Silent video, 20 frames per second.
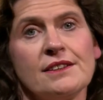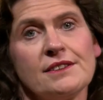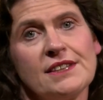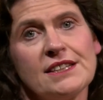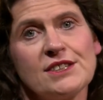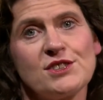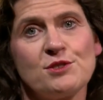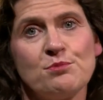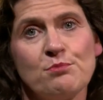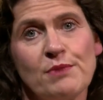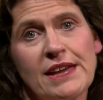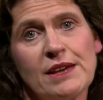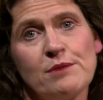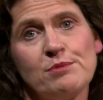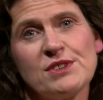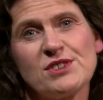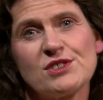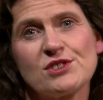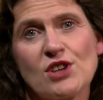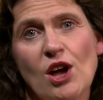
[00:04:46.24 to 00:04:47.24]
This may
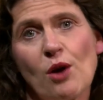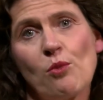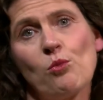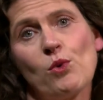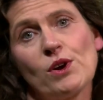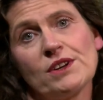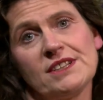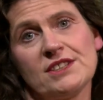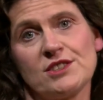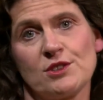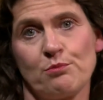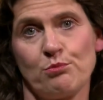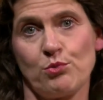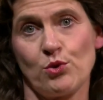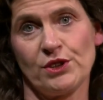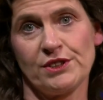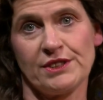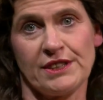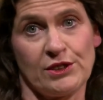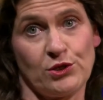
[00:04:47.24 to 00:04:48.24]
be somewhat
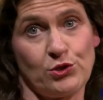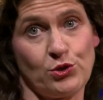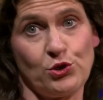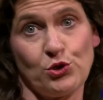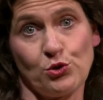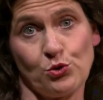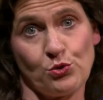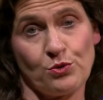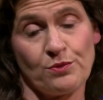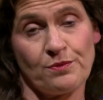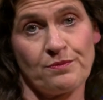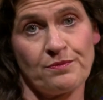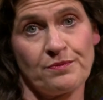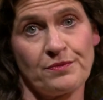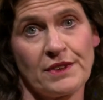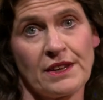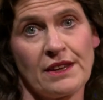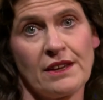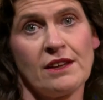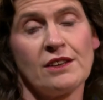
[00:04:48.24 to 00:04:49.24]
disappointing to you.
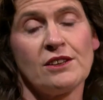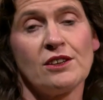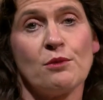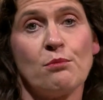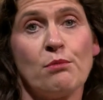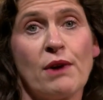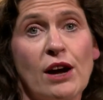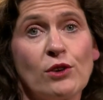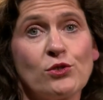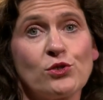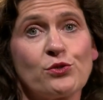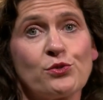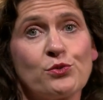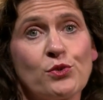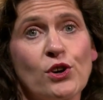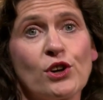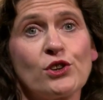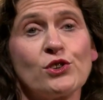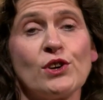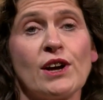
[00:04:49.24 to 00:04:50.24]
The amount of
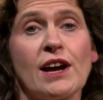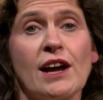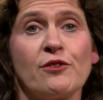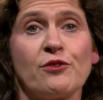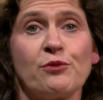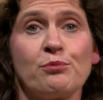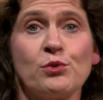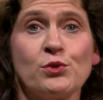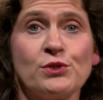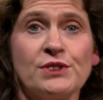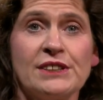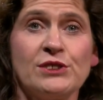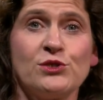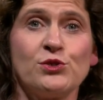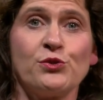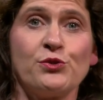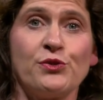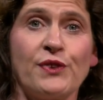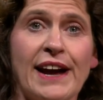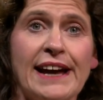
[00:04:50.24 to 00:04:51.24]
work you have put
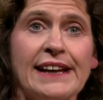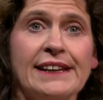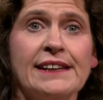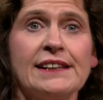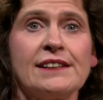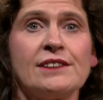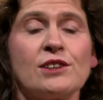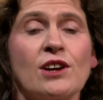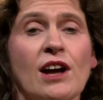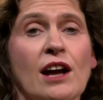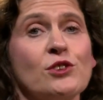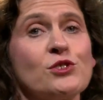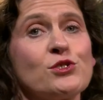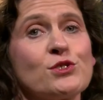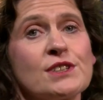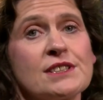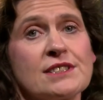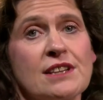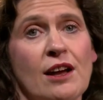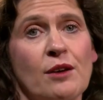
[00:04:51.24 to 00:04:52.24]
into finding the
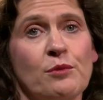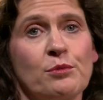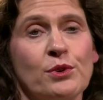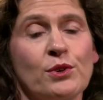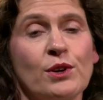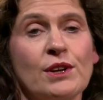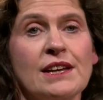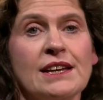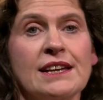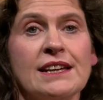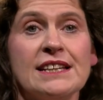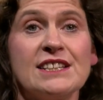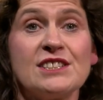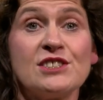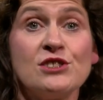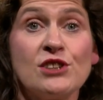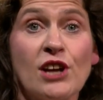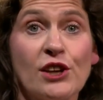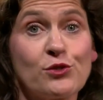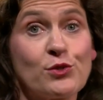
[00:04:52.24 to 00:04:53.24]
counterexample
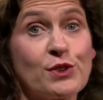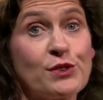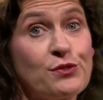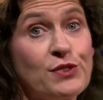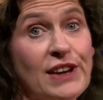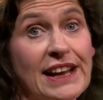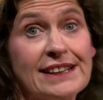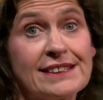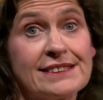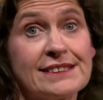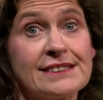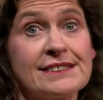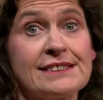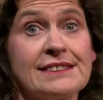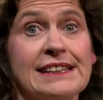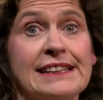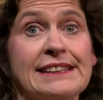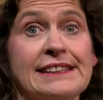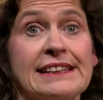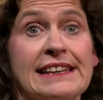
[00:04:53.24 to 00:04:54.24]
is not reflected
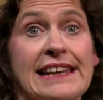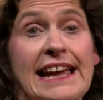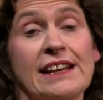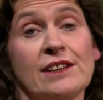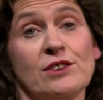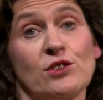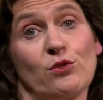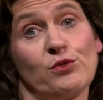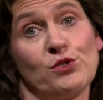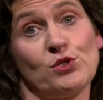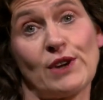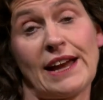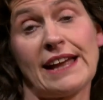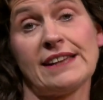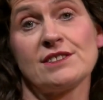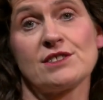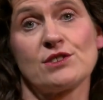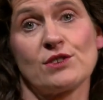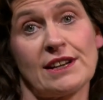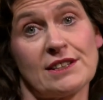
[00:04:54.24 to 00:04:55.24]
in the length of your
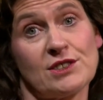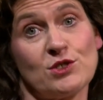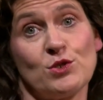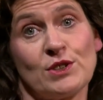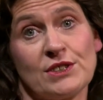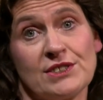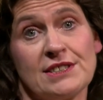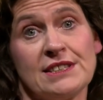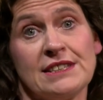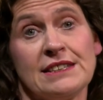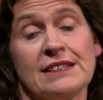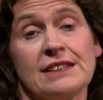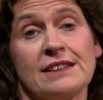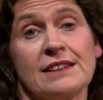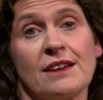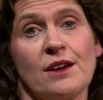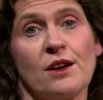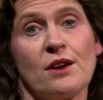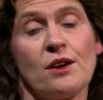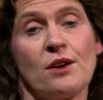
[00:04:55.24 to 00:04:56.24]
answer, as you can see.
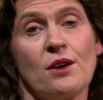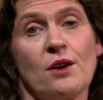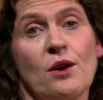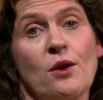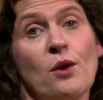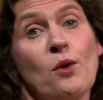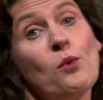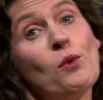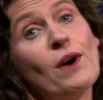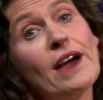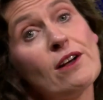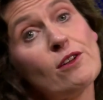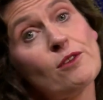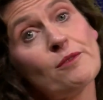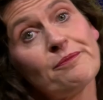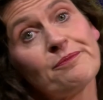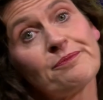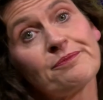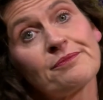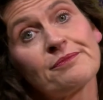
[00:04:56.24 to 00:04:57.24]

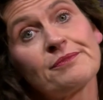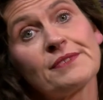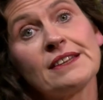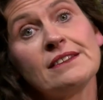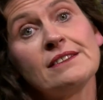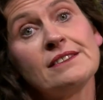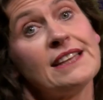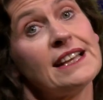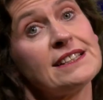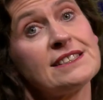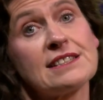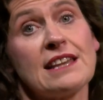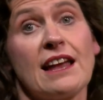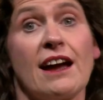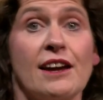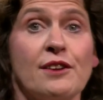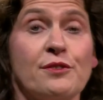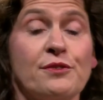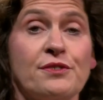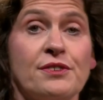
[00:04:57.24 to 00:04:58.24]
Well, that's
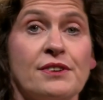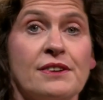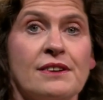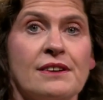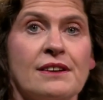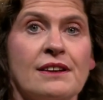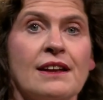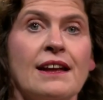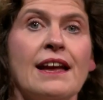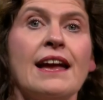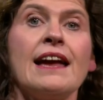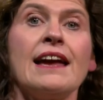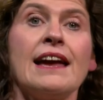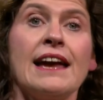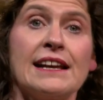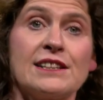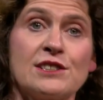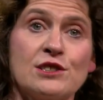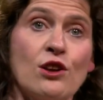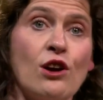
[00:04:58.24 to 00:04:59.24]
life.
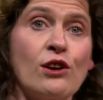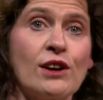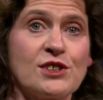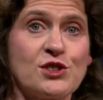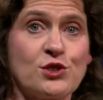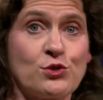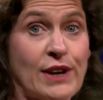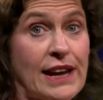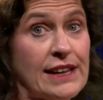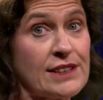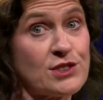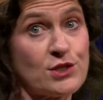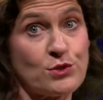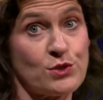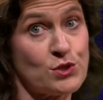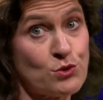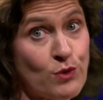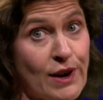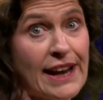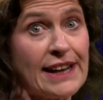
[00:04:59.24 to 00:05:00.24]
As long as your
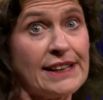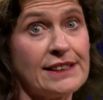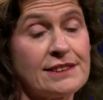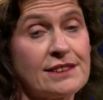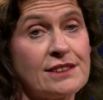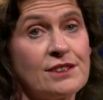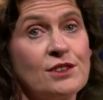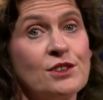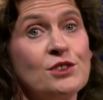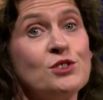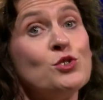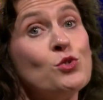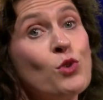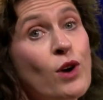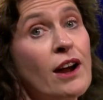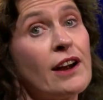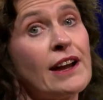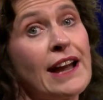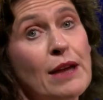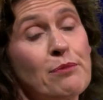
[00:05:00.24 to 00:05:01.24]
answer is right, you
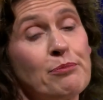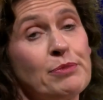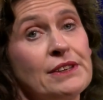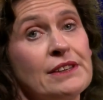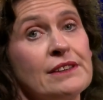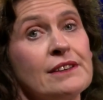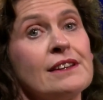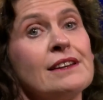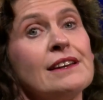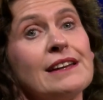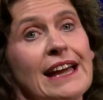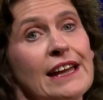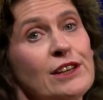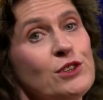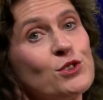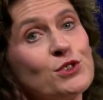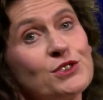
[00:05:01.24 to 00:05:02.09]
are happy, and